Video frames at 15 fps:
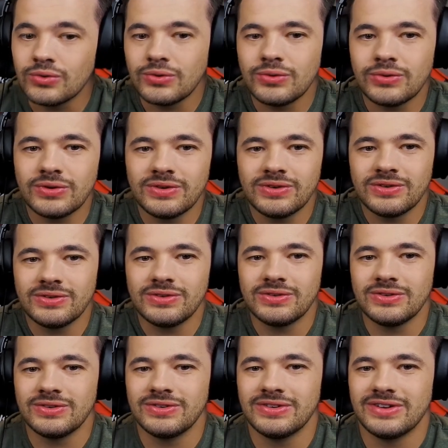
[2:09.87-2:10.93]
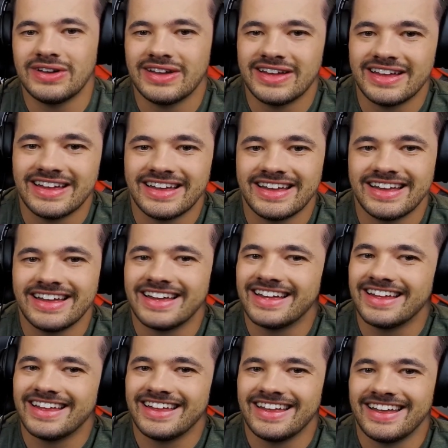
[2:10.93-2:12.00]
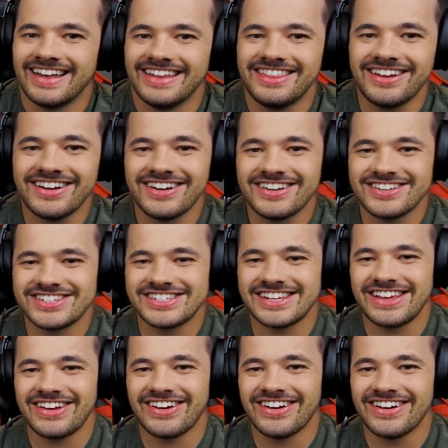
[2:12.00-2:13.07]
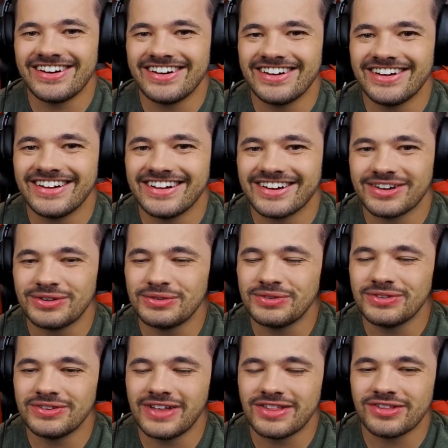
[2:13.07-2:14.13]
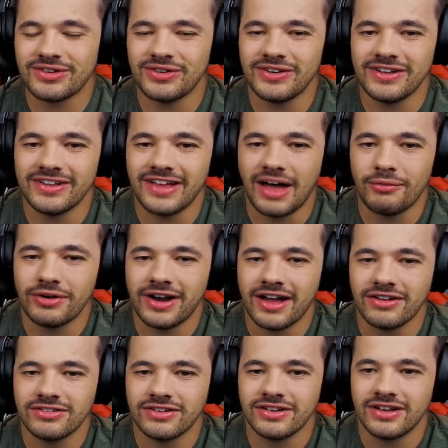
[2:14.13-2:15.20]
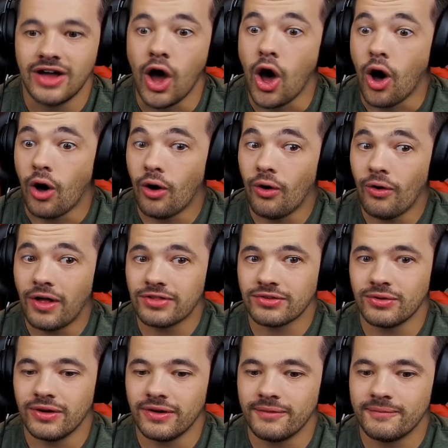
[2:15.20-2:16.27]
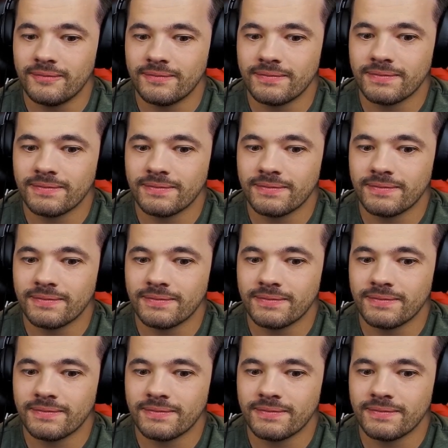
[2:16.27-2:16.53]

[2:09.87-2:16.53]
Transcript: Ooh. There's She-Hulk. Ooh, that's cool. I wonder how. Oh, that's cool.